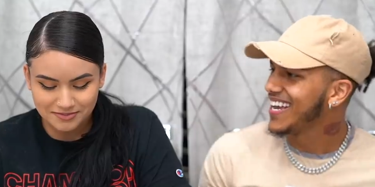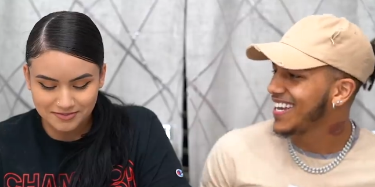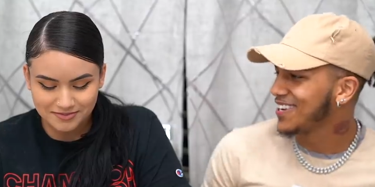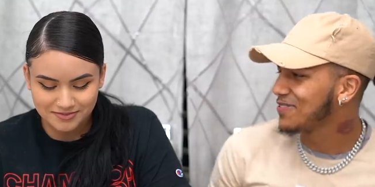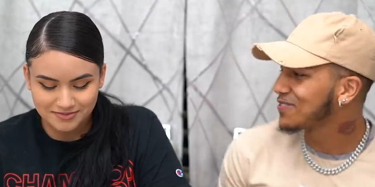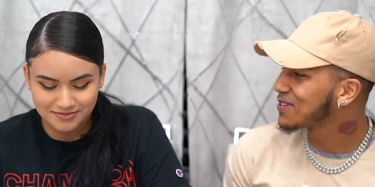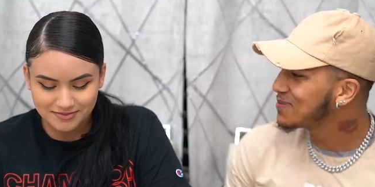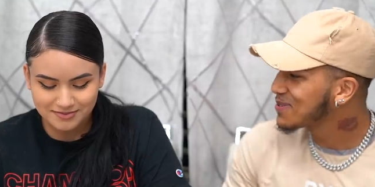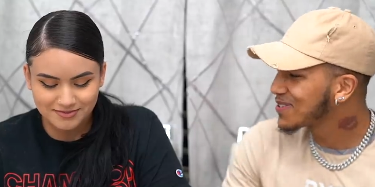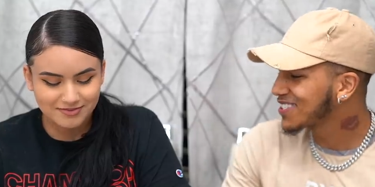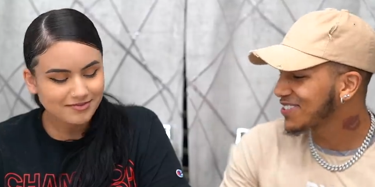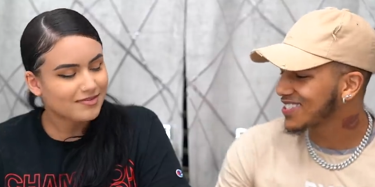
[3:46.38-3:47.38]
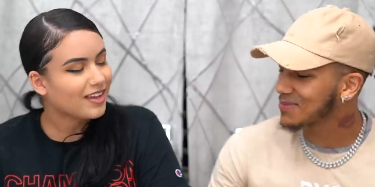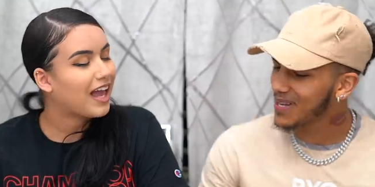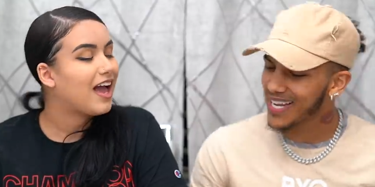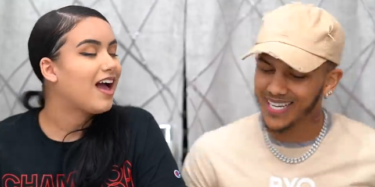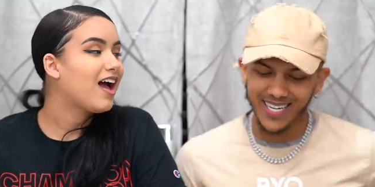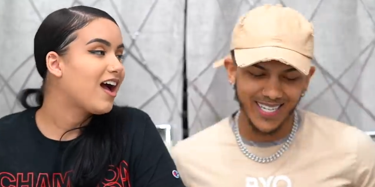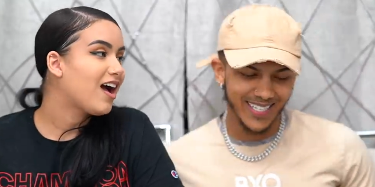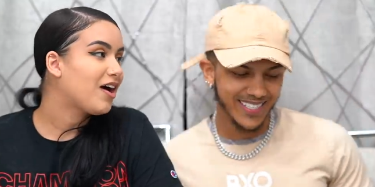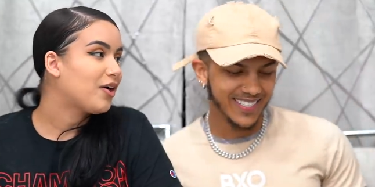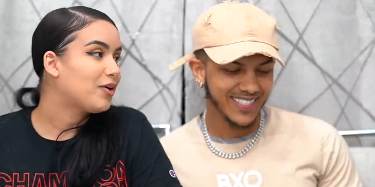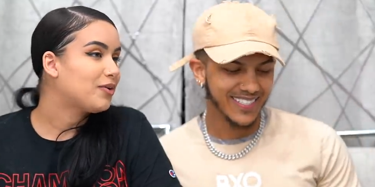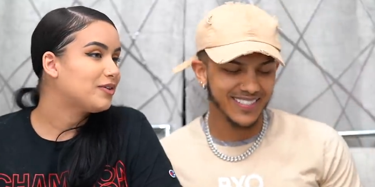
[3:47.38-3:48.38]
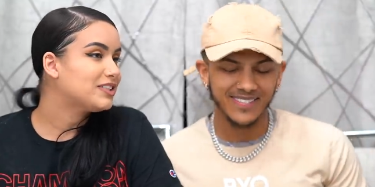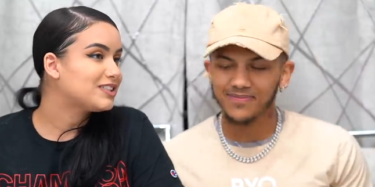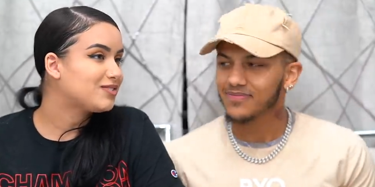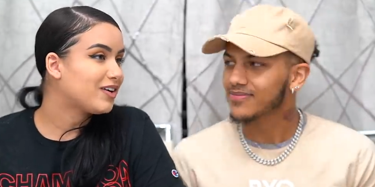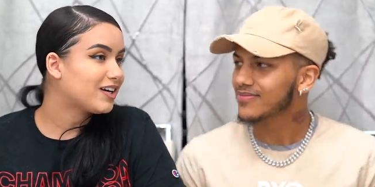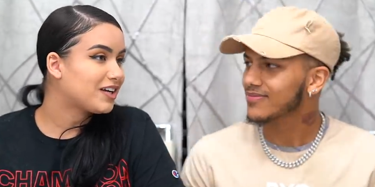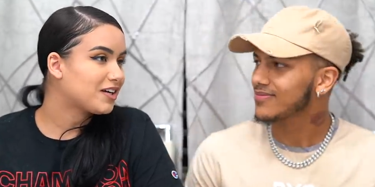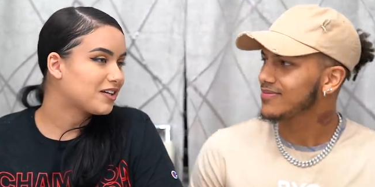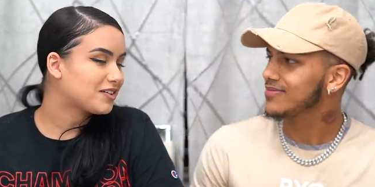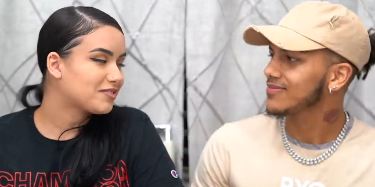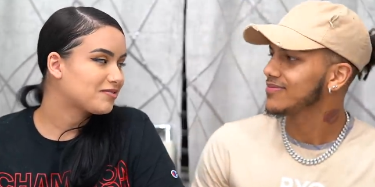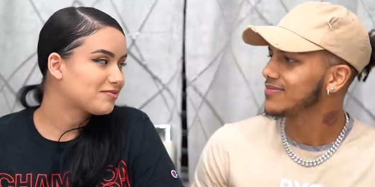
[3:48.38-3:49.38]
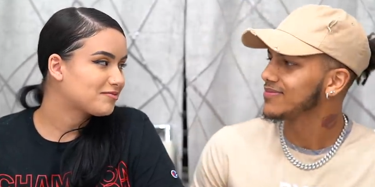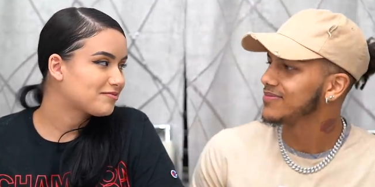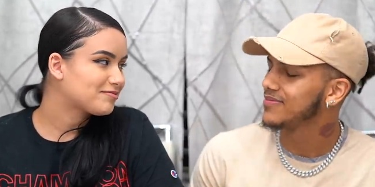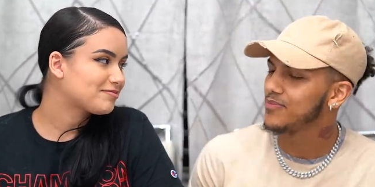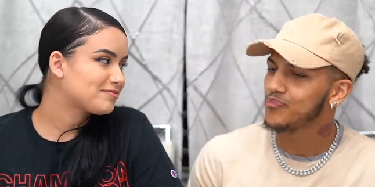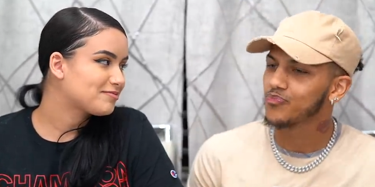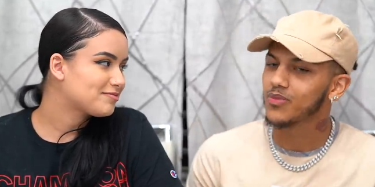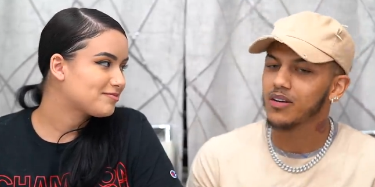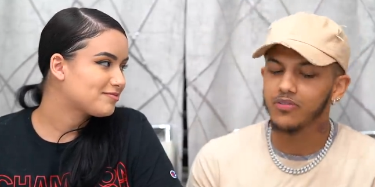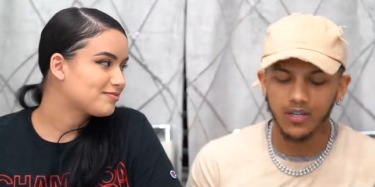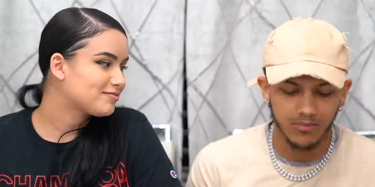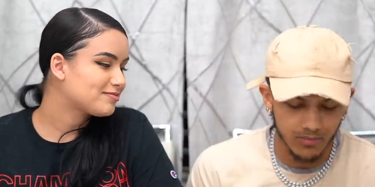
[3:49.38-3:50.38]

Speaker 1: you feel me? What you expect, girl? Who is funnier? Fun.